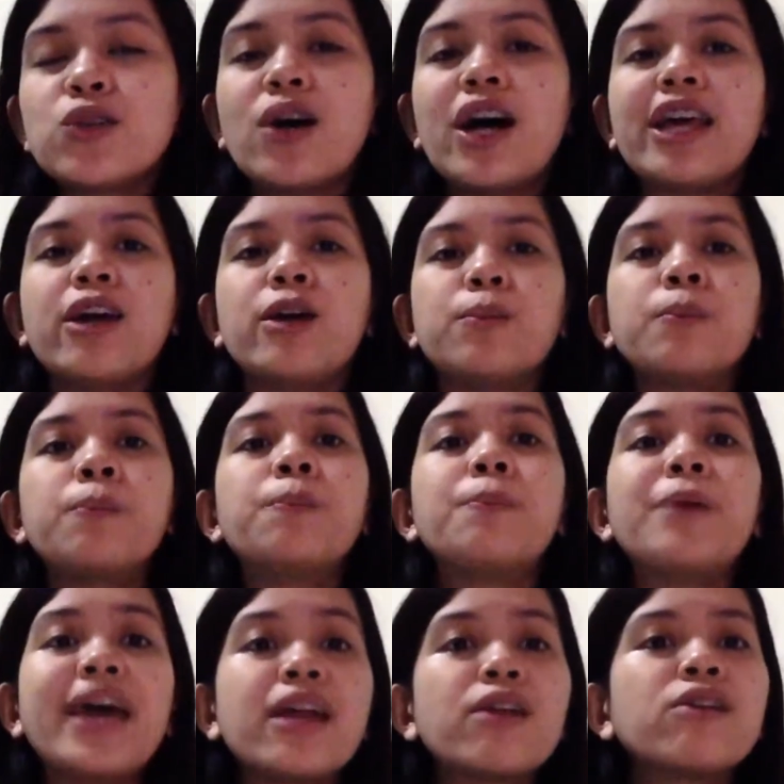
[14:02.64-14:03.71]
So, ayan.
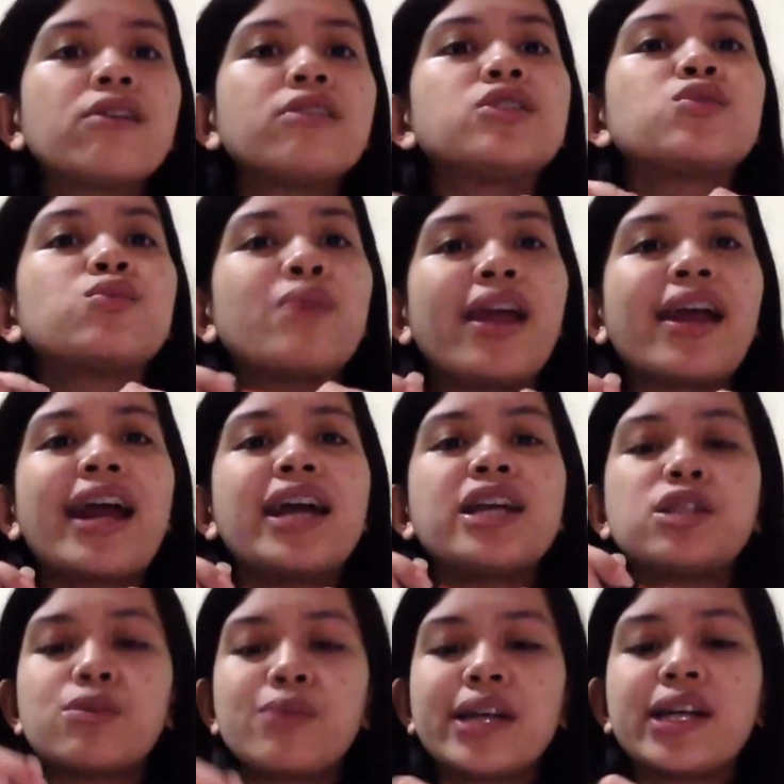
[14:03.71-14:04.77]
Pero, I swear, I